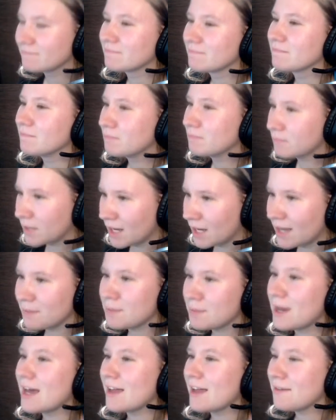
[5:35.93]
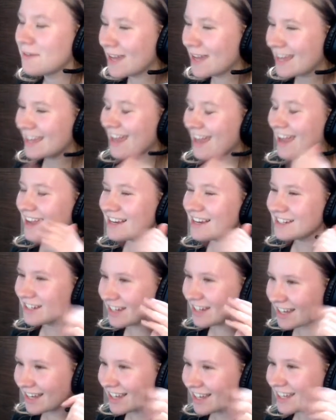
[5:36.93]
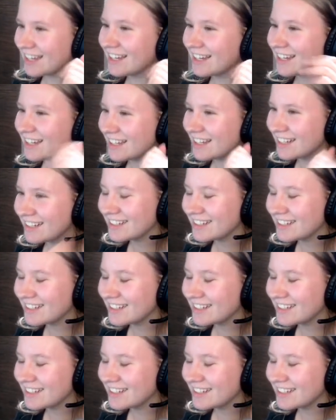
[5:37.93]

Bye-bye vacation!